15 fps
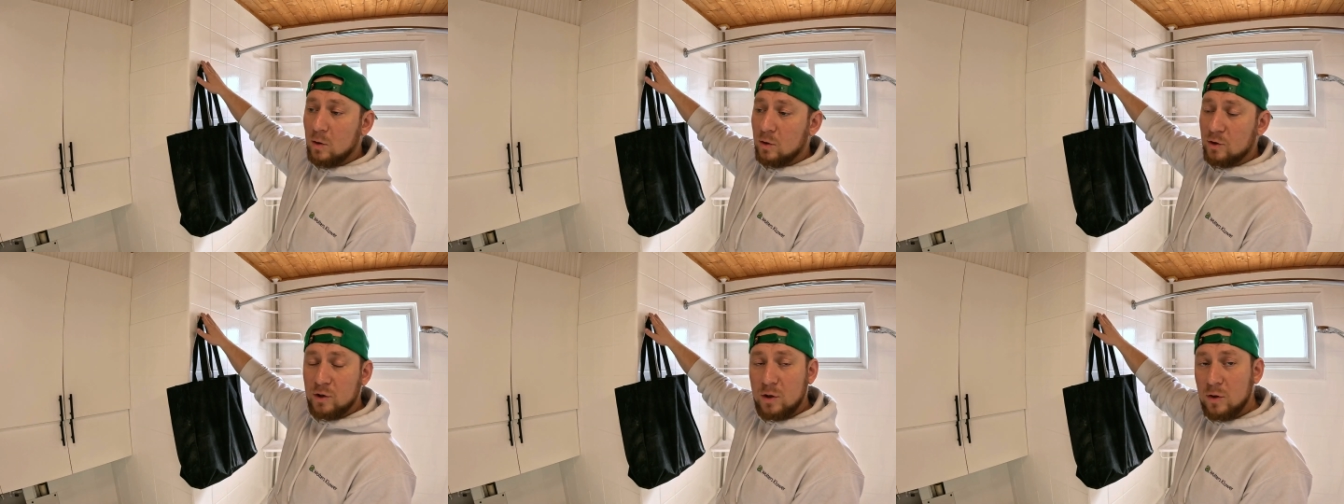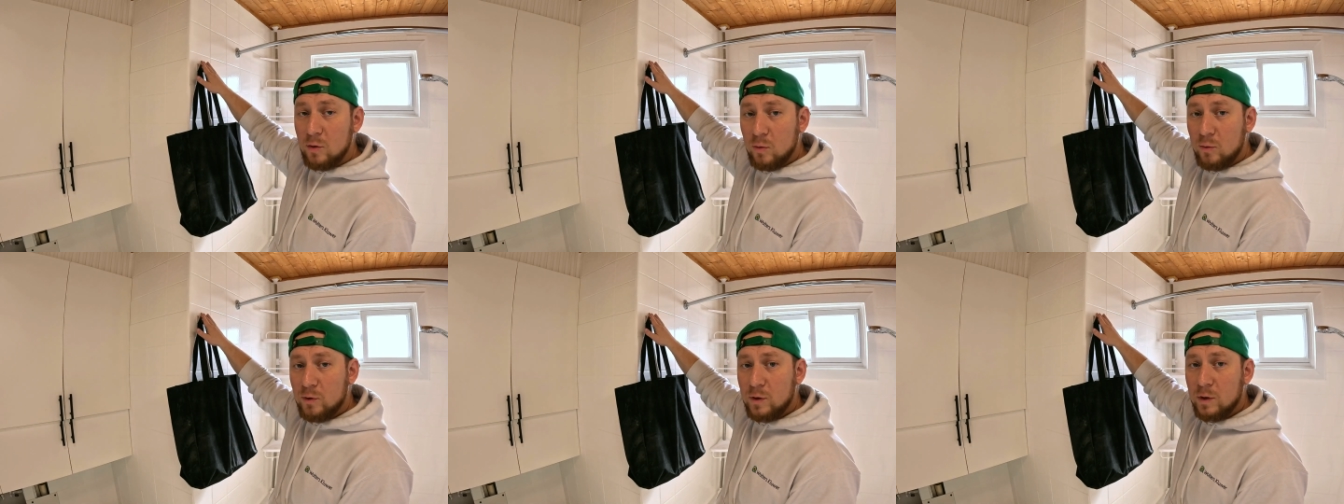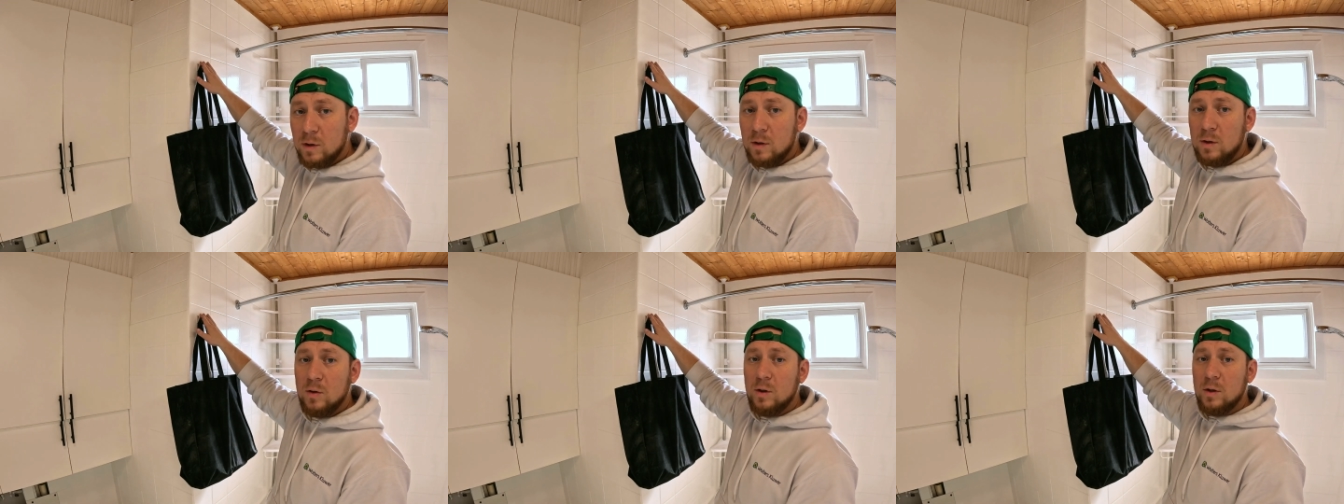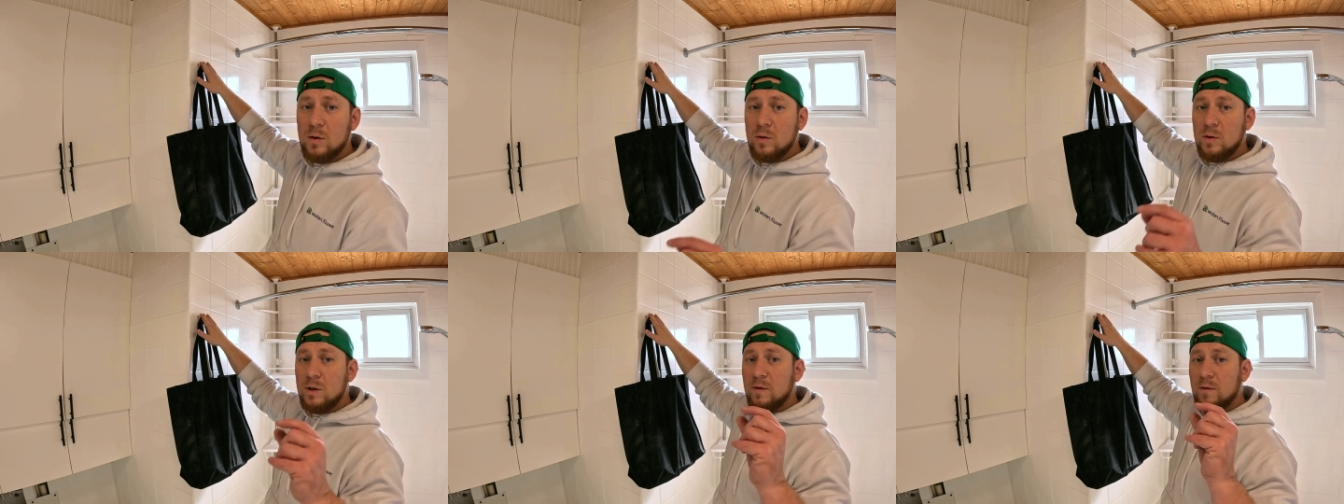screws, you can
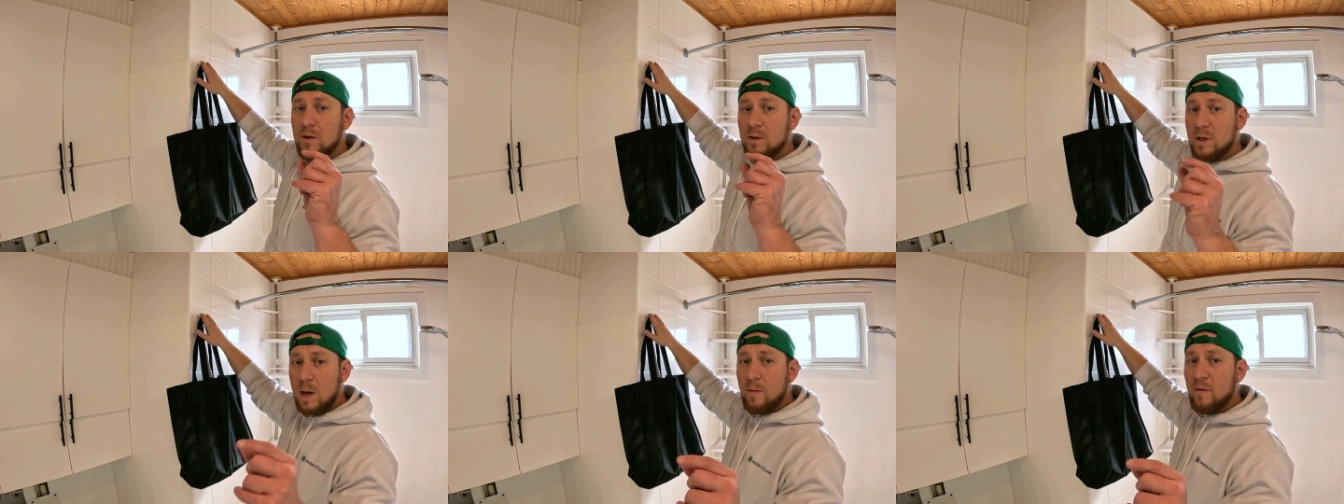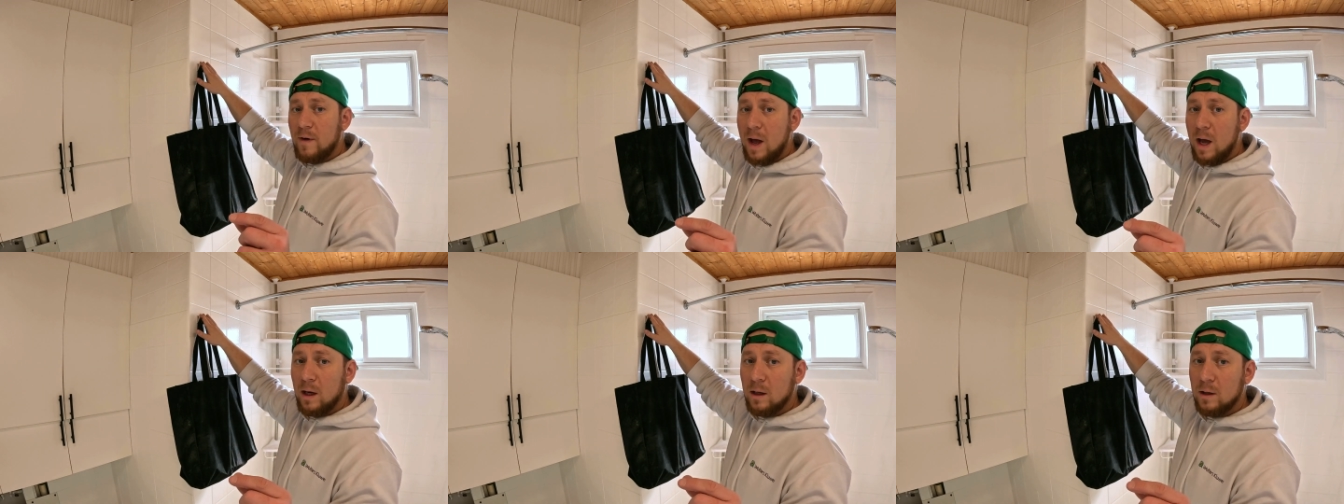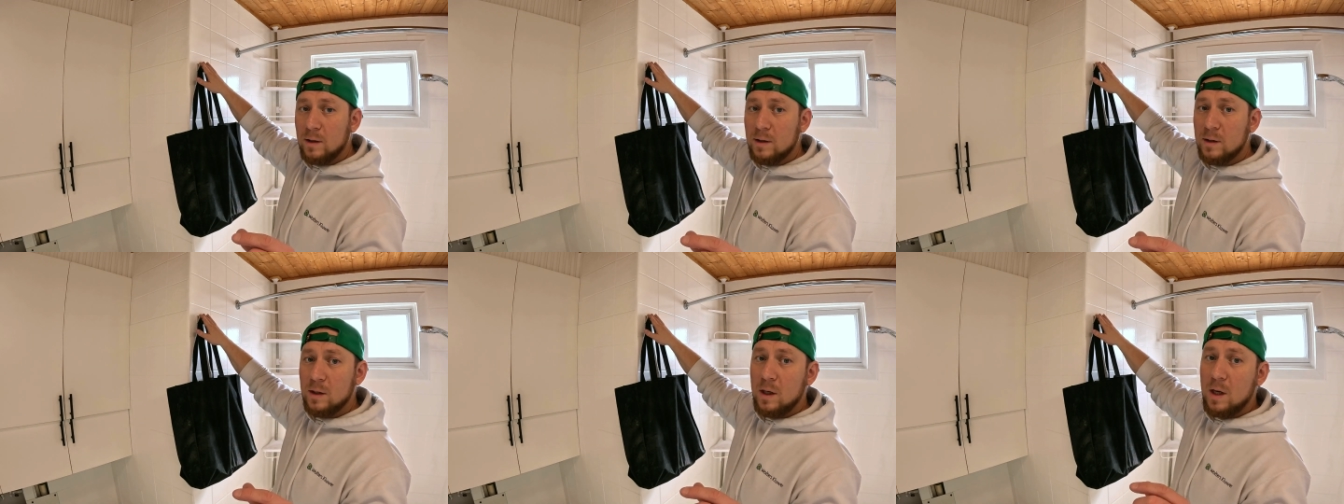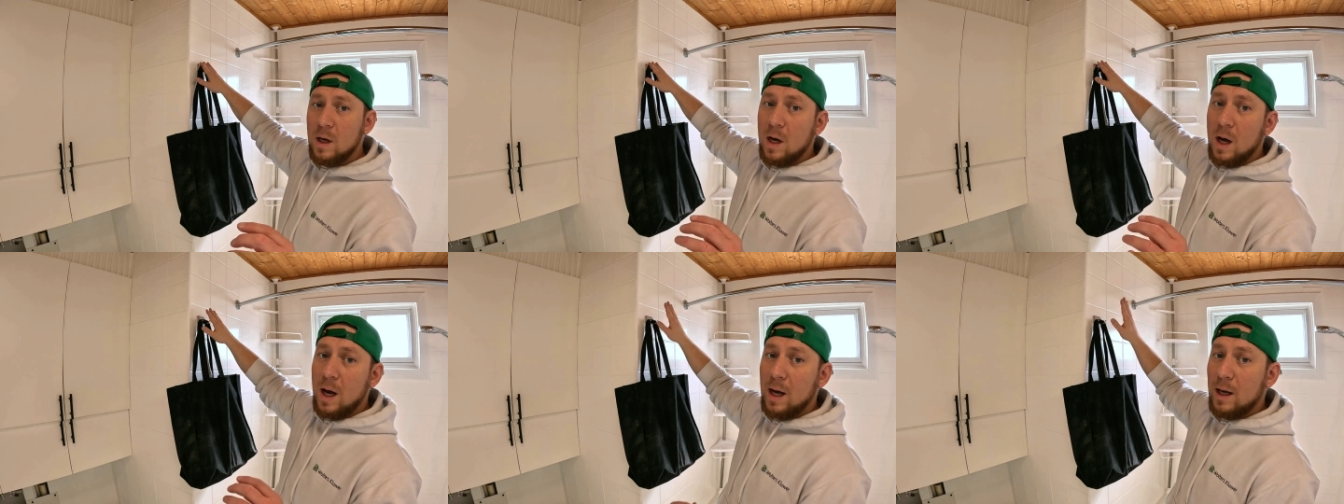use different type of anchors,
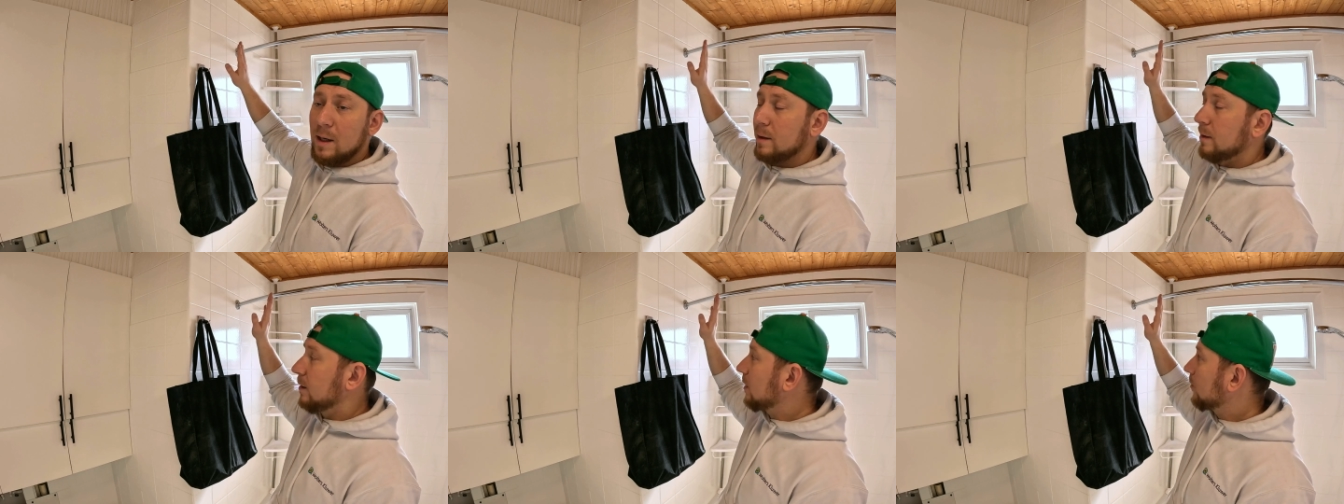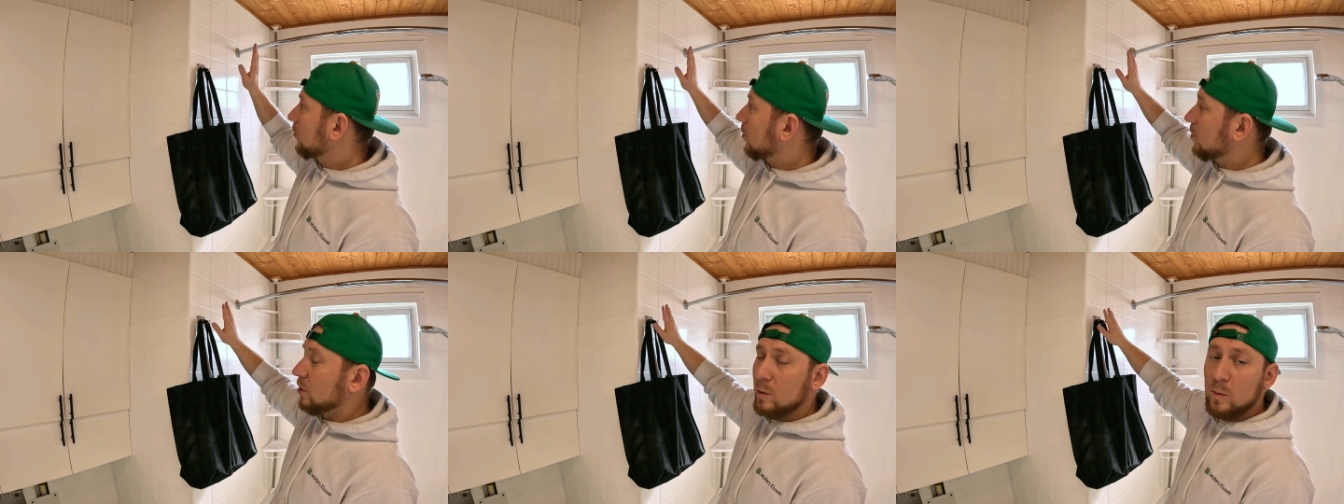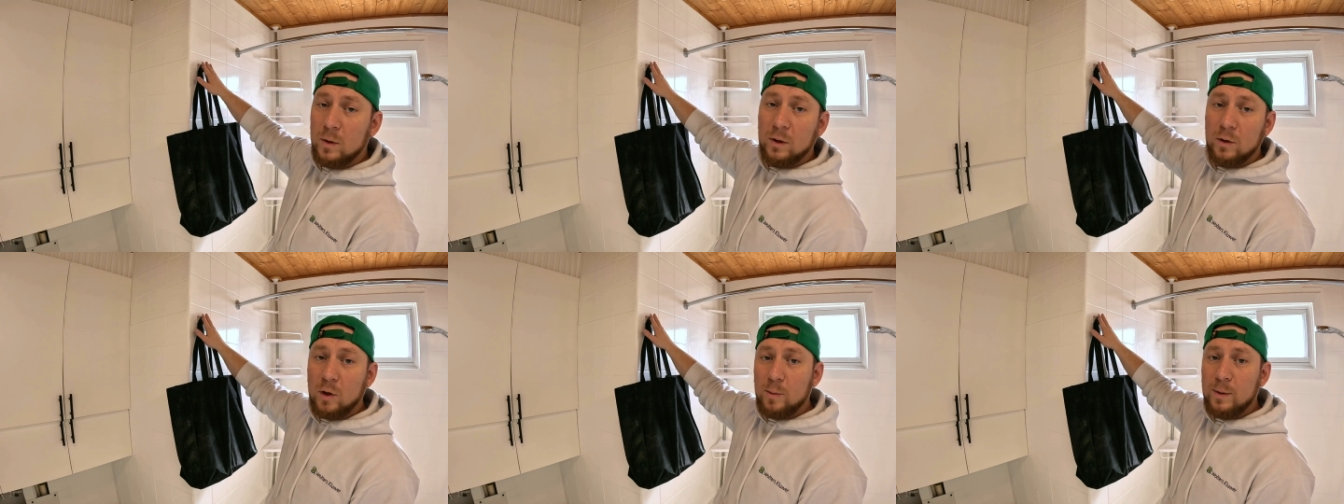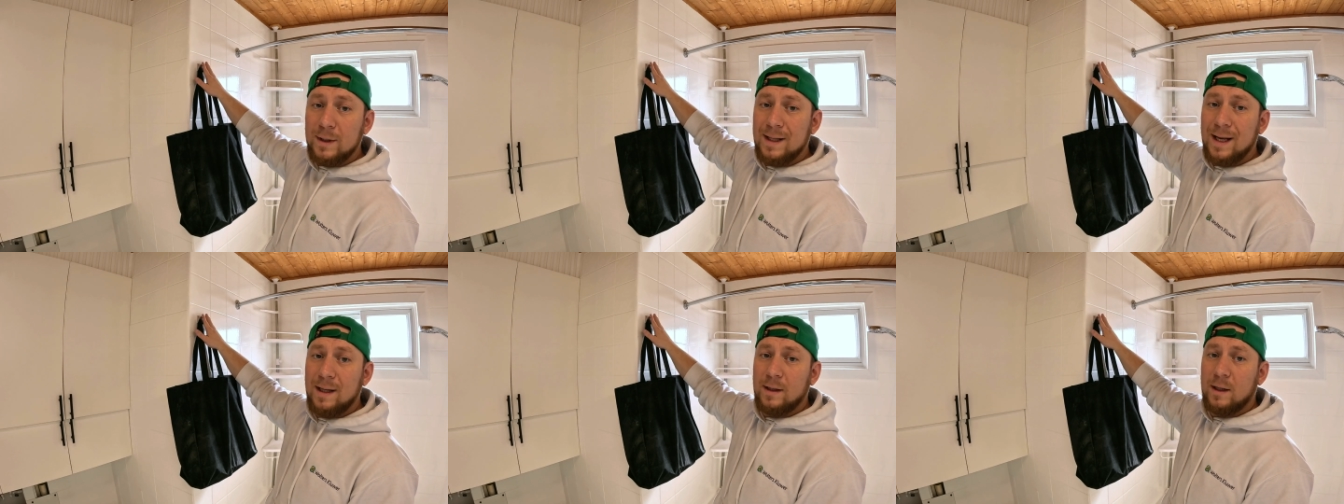and this project will not be
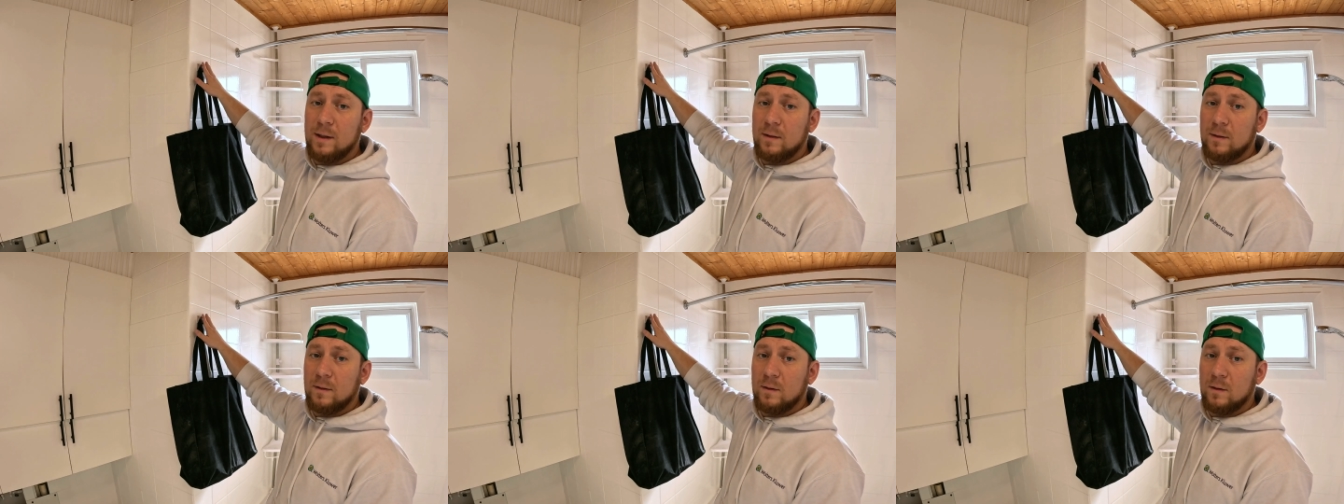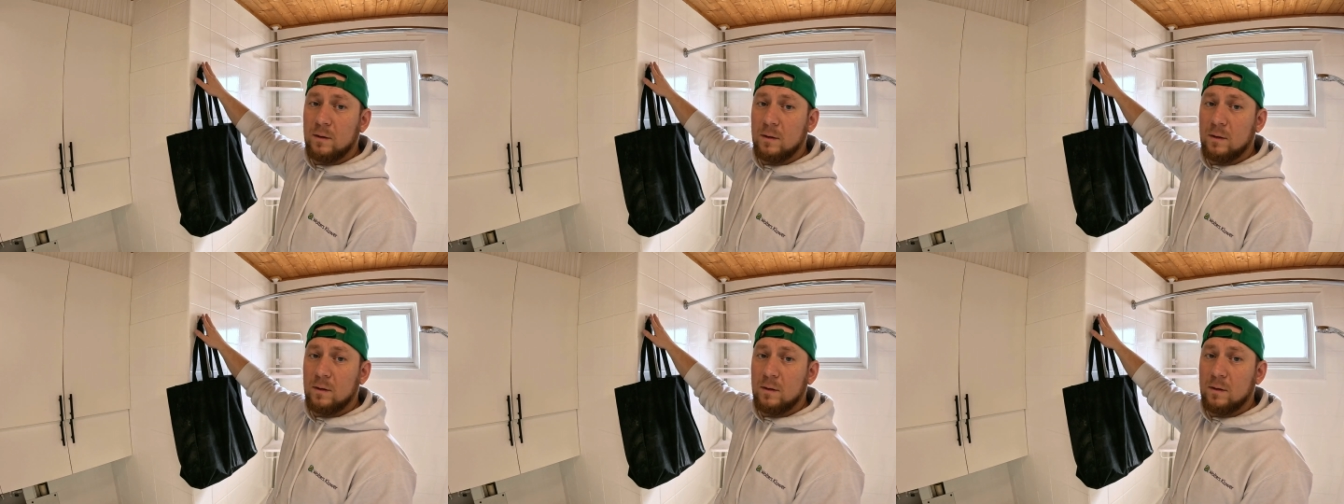dead end.